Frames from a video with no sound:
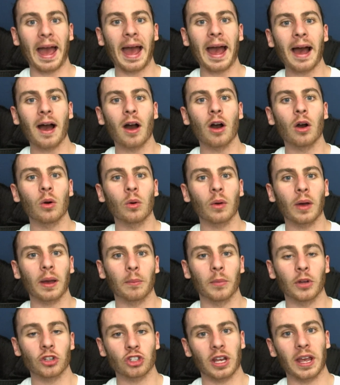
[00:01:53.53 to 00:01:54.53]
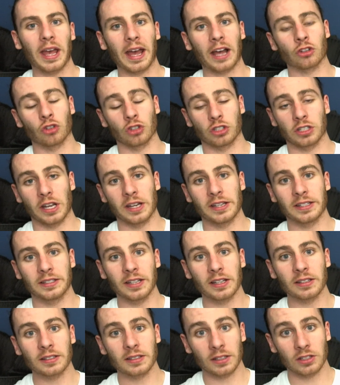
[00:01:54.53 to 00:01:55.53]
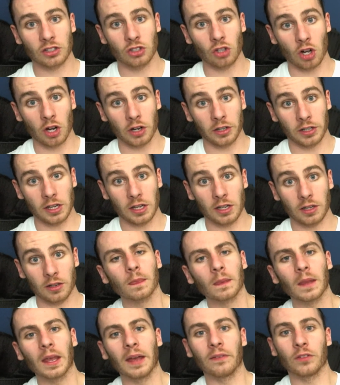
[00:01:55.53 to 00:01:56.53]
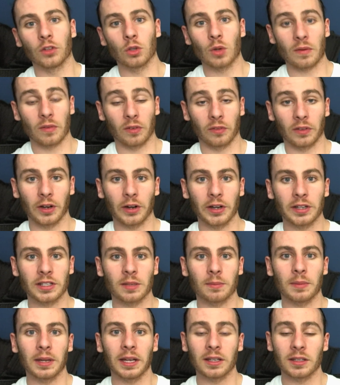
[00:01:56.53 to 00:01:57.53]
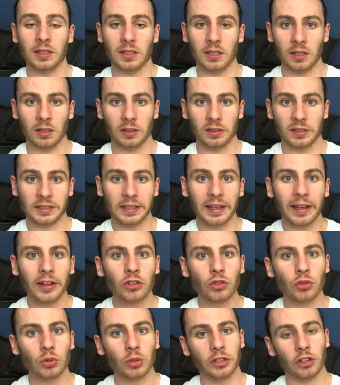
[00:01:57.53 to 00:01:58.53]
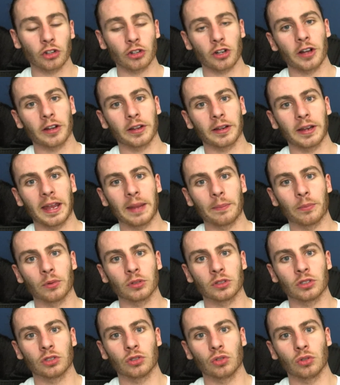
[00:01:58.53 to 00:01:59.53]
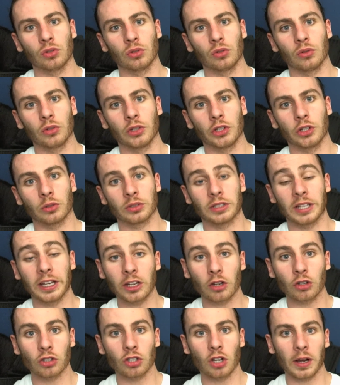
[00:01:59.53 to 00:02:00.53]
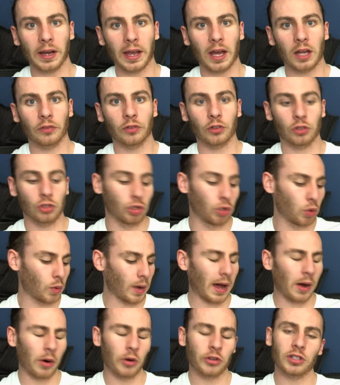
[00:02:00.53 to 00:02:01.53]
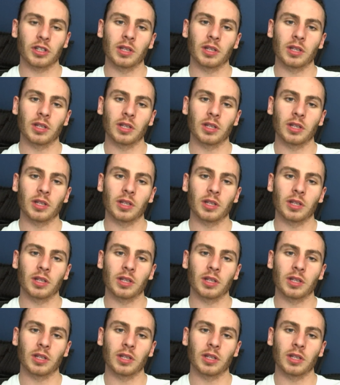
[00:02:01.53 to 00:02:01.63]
How much exercise does this dog need? If you have a very demanding schedule and you're not able to, you know, take your dog out for 2 hours